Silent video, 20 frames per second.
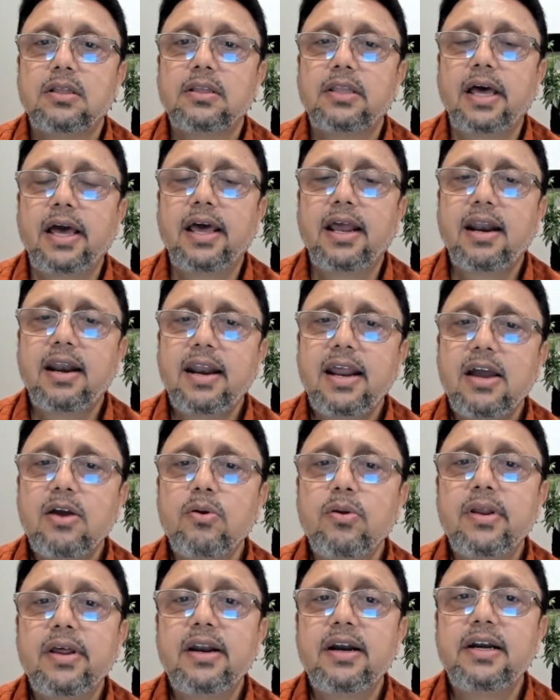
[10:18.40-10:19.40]
The
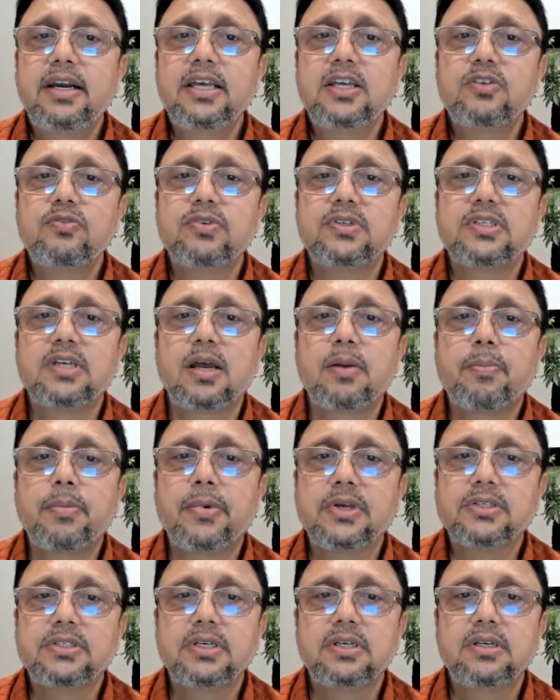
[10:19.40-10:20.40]
irregularities which are
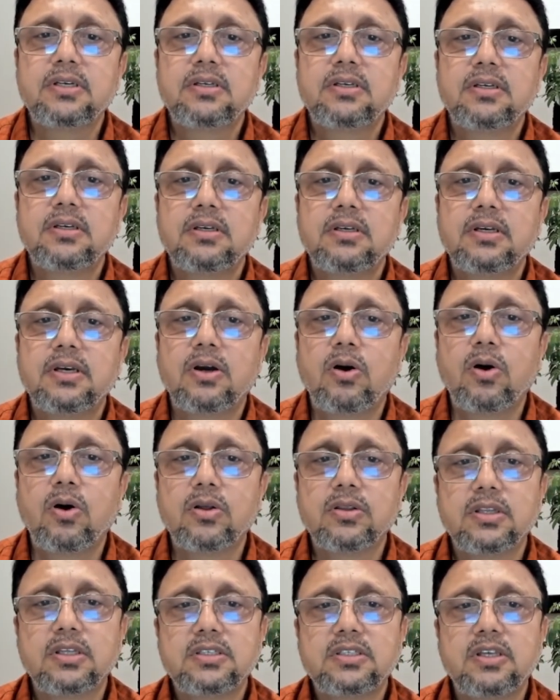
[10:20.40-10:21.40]
present
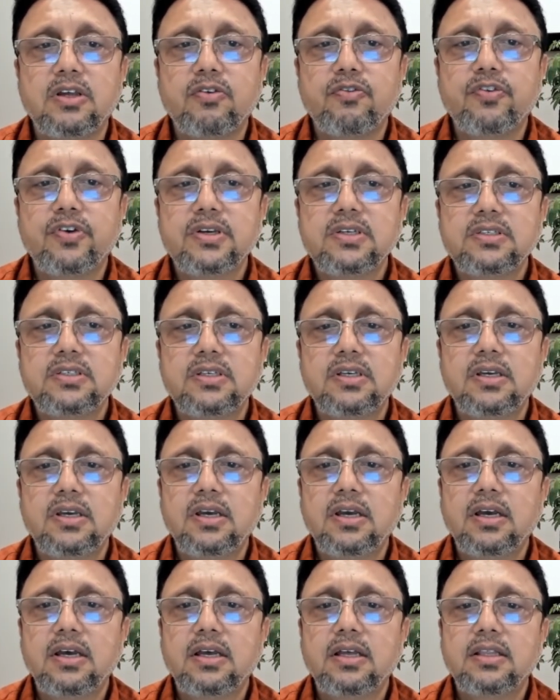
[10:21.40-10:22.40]
on the surface,
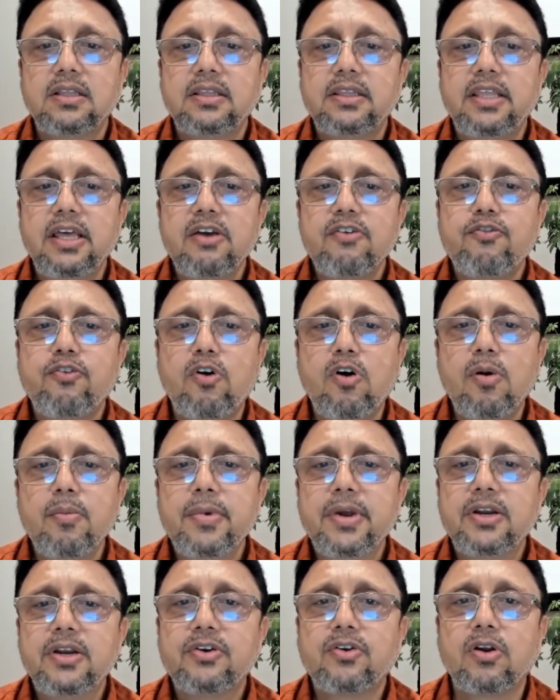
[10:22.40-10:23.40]
they
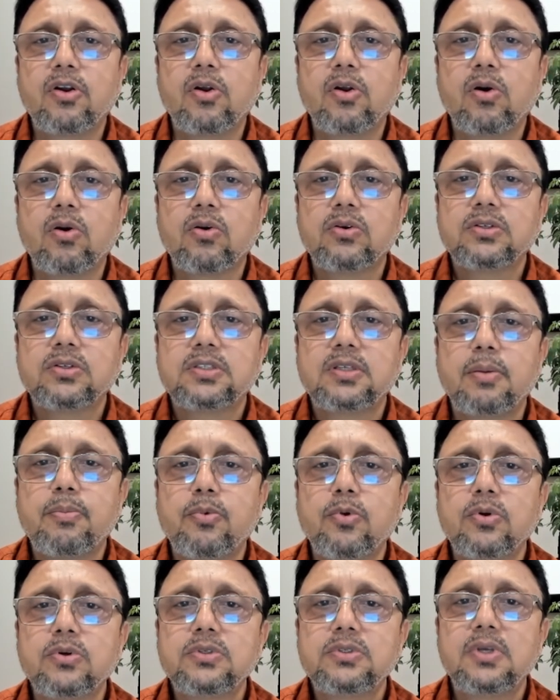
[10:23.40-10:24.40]
form interlock.
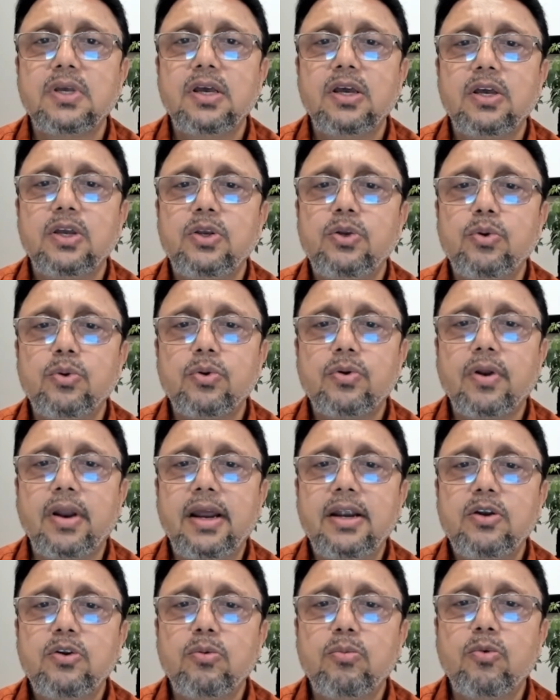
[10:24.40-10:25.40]
Suppose you
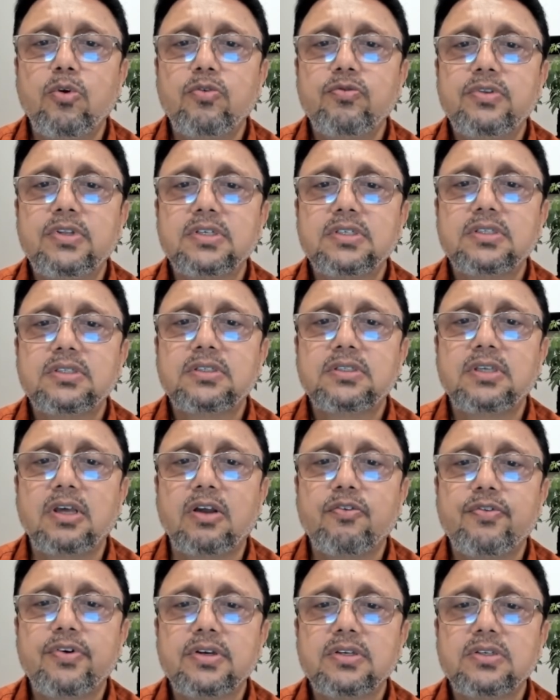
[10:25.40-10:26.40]
try to move this
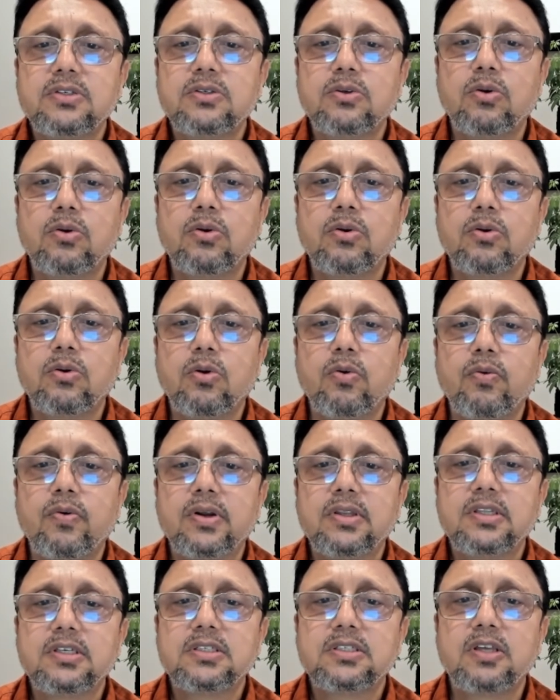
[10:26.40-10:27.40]
surface
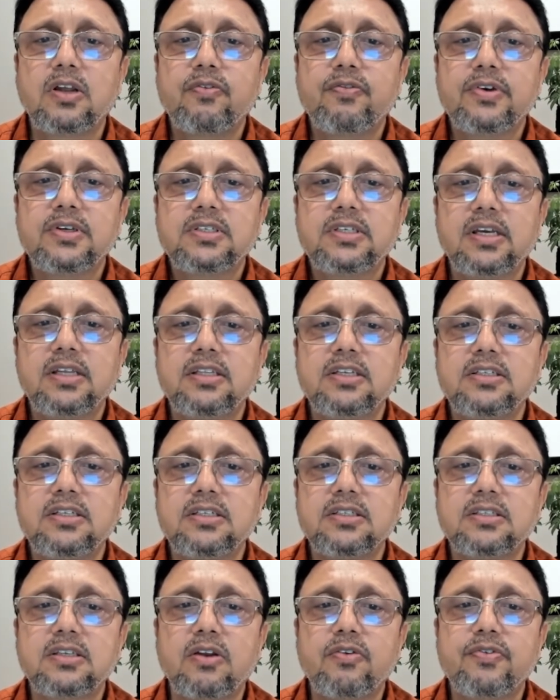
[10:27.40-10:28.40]
over this surface, say
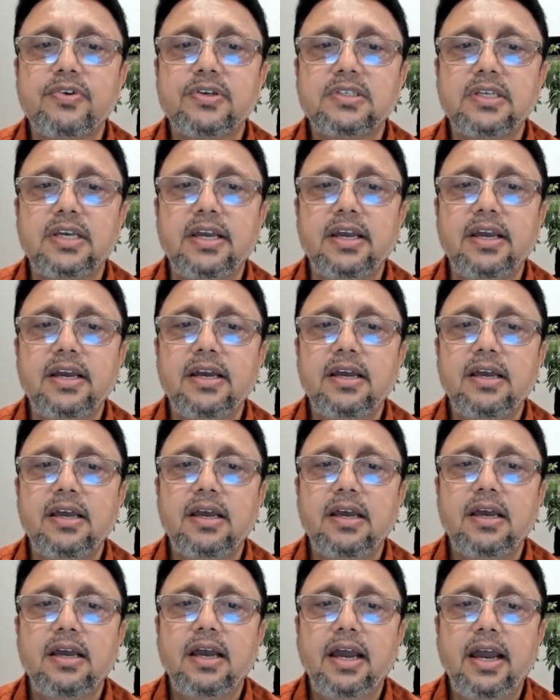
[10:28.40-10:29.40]
this is surface A
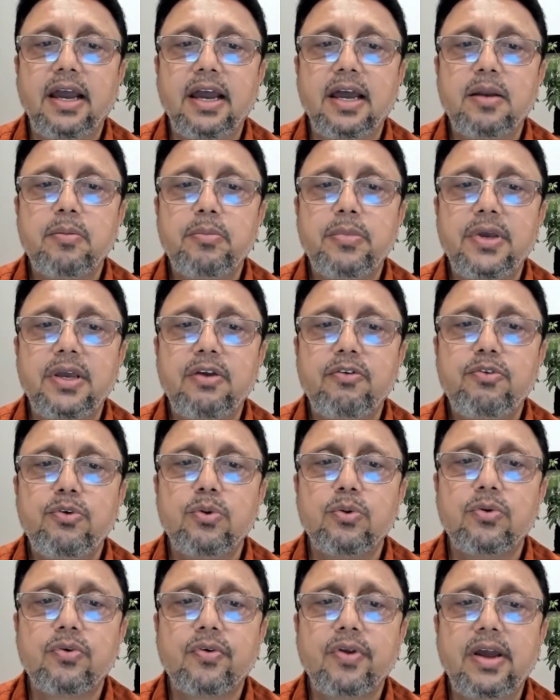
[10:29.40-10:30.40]
and B.
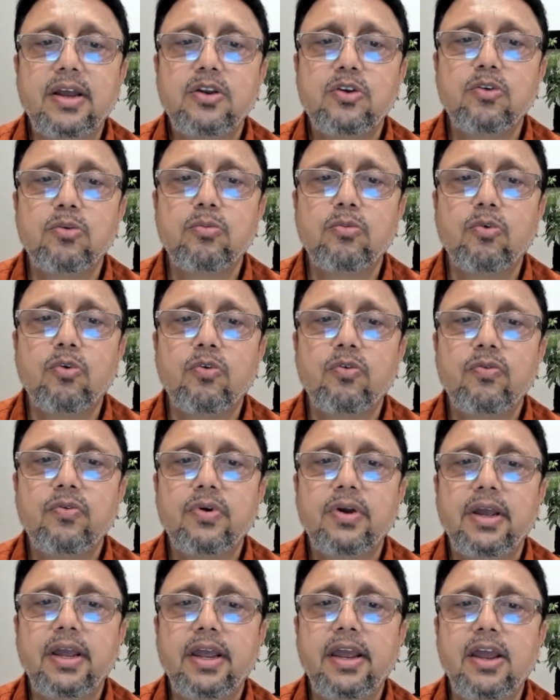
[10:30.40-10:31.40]
If you try to move
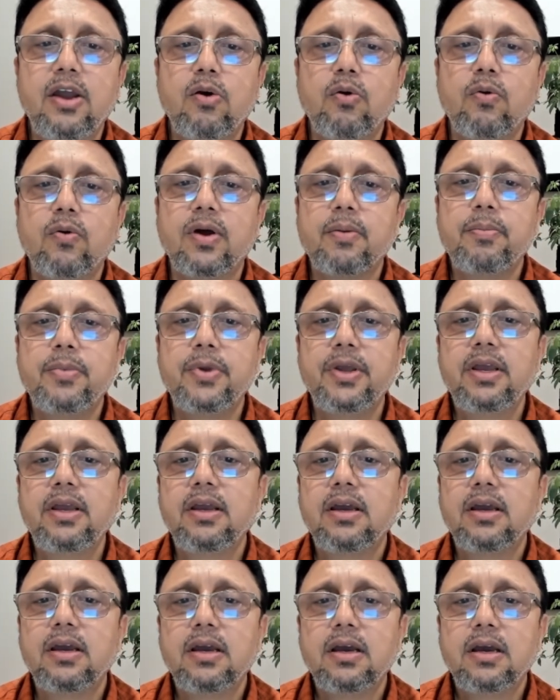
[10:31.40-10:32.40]
A over
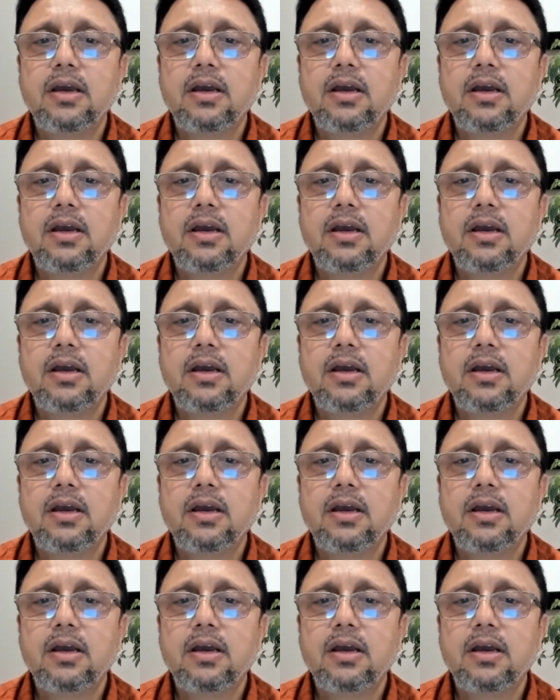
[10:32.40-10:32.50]
B,